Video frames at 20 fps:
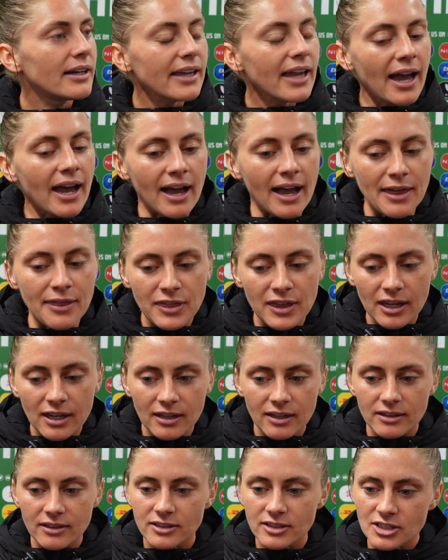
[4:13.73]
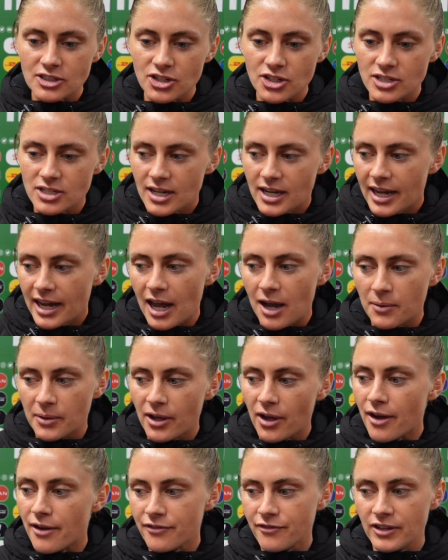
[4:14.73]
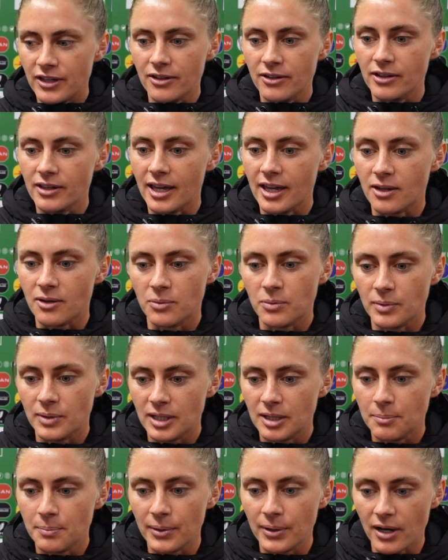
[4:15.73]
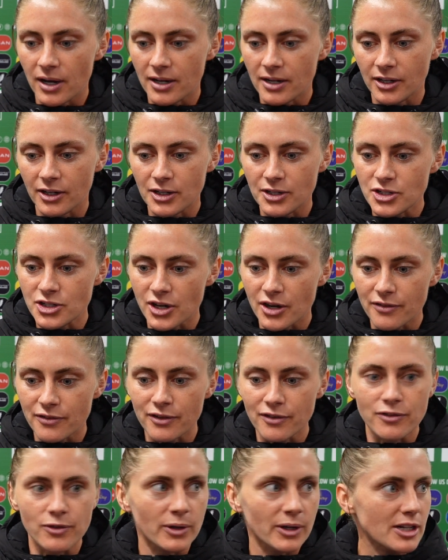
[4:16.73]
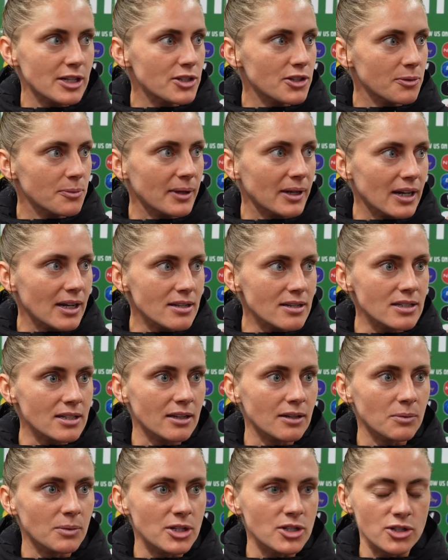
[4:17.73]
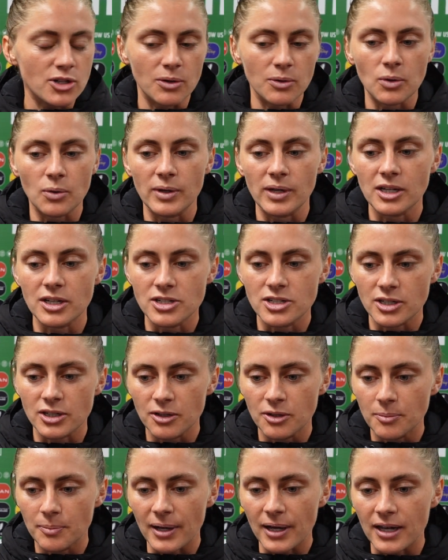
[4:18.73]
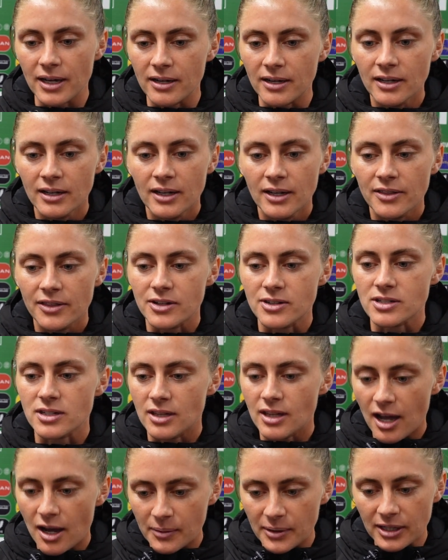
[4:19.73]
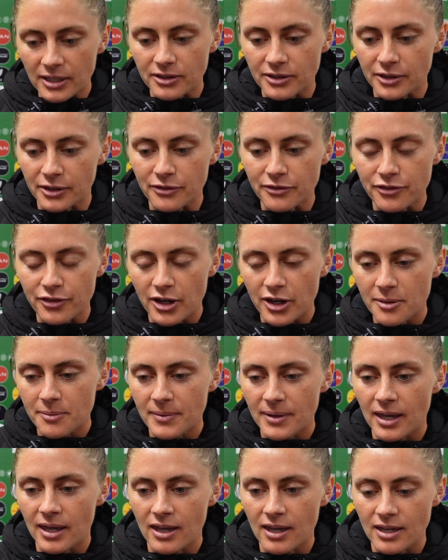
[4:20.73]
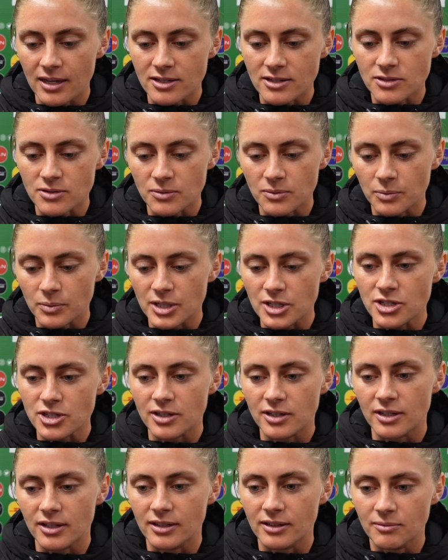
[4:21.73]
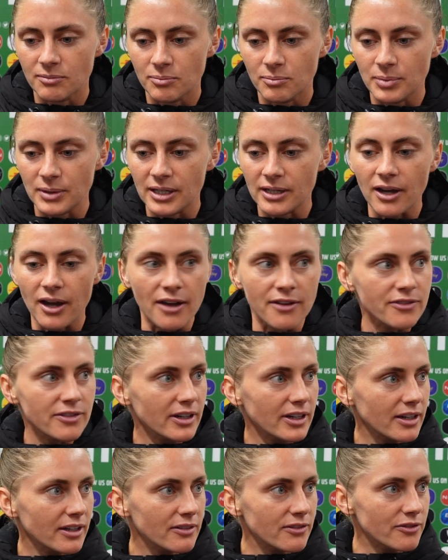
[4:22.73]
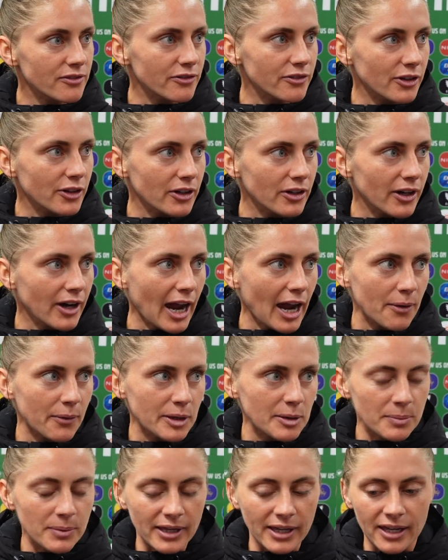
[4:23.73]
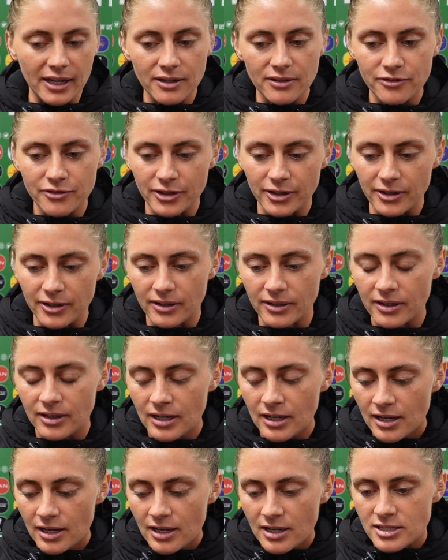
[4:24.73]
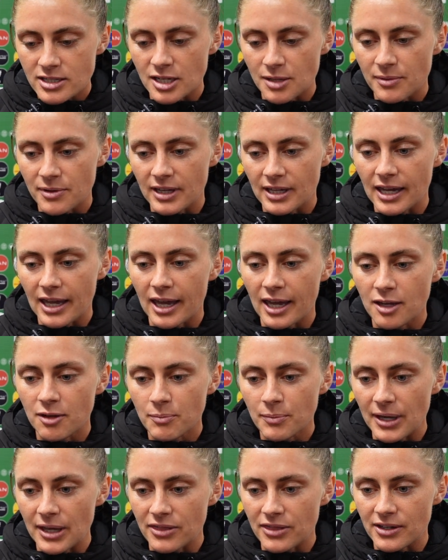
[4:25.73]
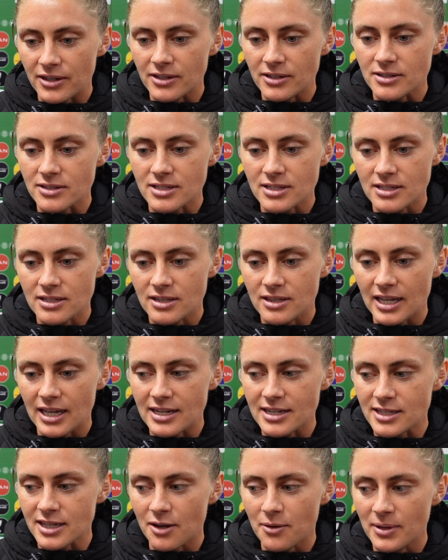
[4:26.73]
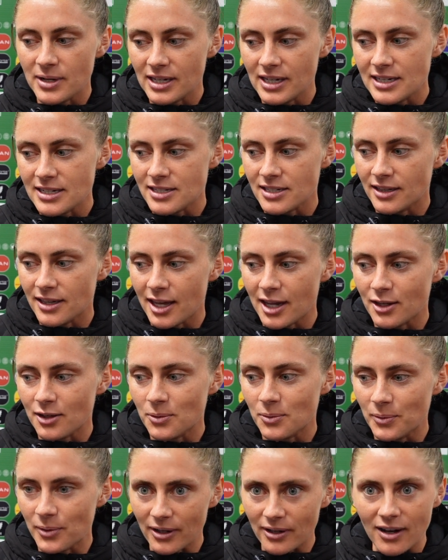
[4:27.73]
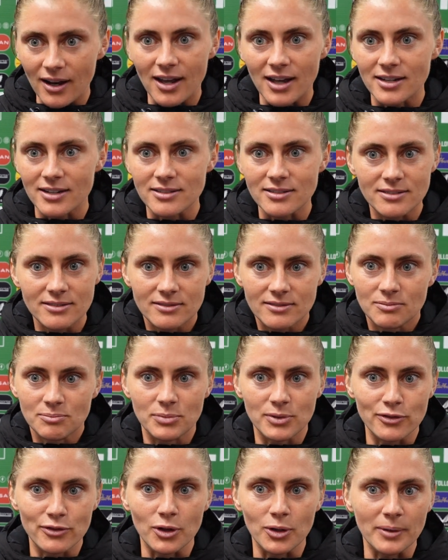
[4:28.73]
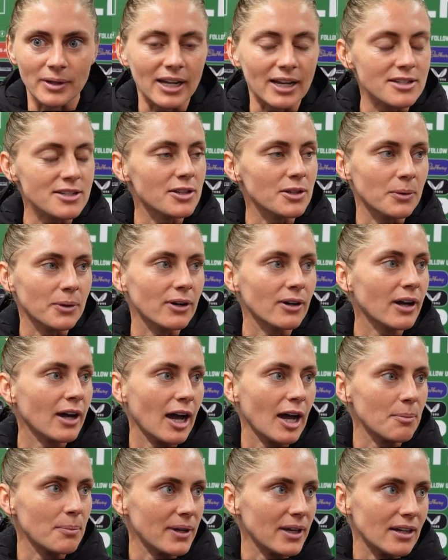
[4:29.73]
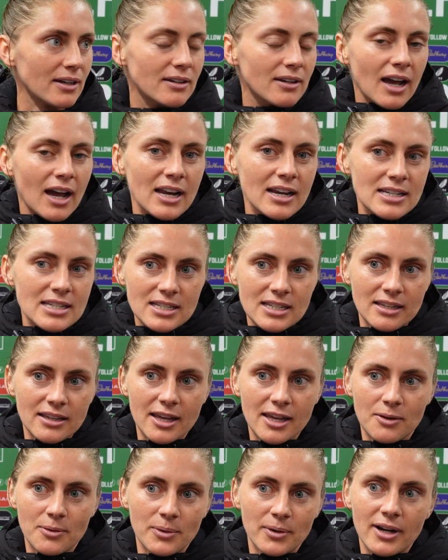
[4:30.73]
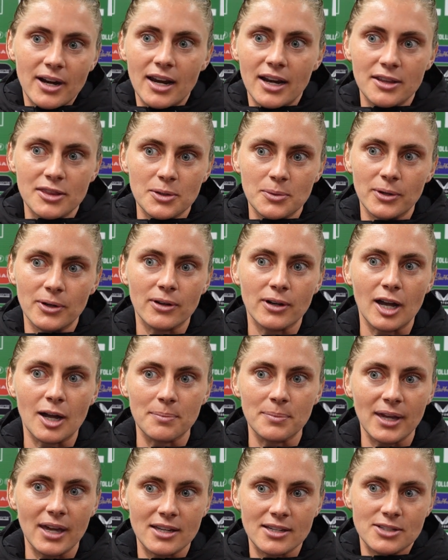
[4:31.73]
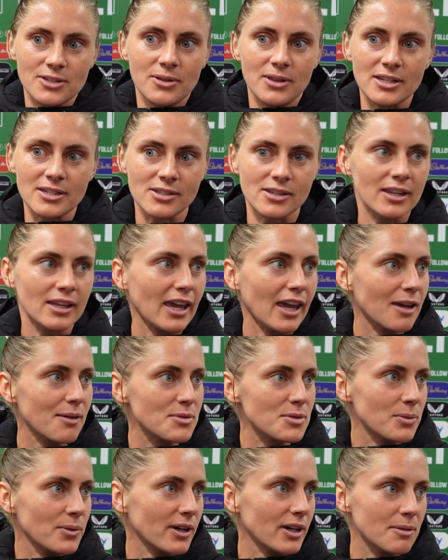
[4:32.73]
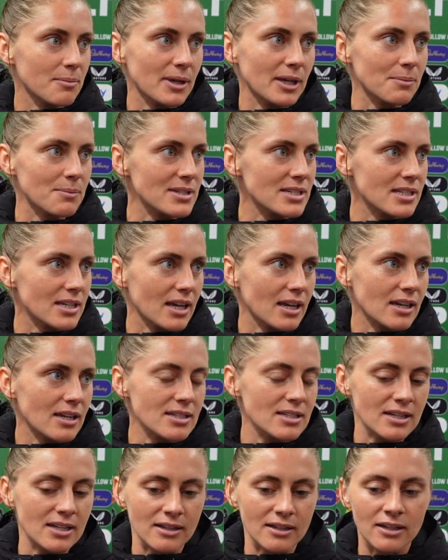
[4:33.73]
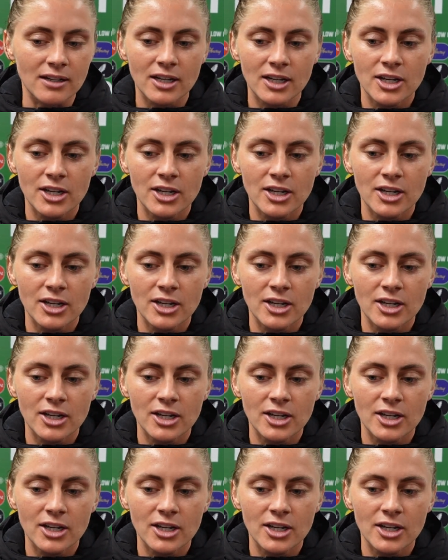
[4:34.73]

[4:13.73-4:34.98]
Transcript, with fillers: Yeah, I think it's just like how we all feel. Like, we put on a good show for 42 minutes and we showed what we could do, but there's a lot we can learn from, and we should be confident for how we played for some of the game, but there's things that we need to like work on before we get to the World Cup. And honestly, like, we're not at the World Cup yet, so these are the games we're going to make mistakes and